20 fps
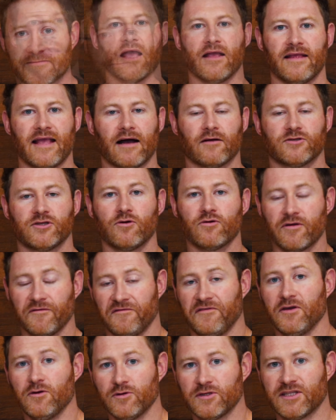Now, don't
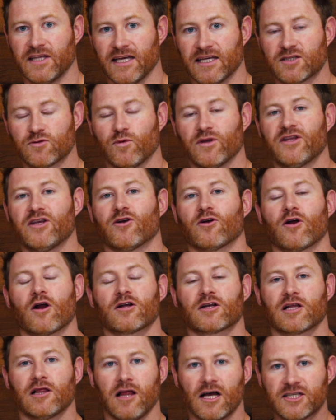confuse this with your
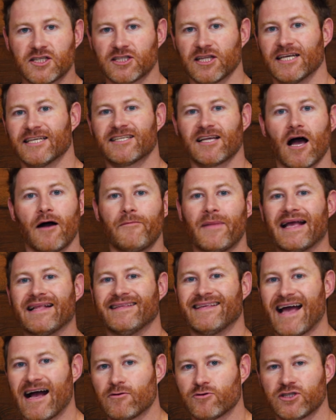clutchless up
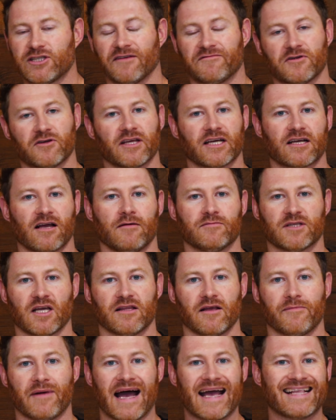and down shifter that comes on
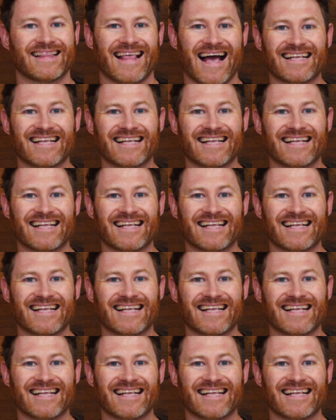the bike.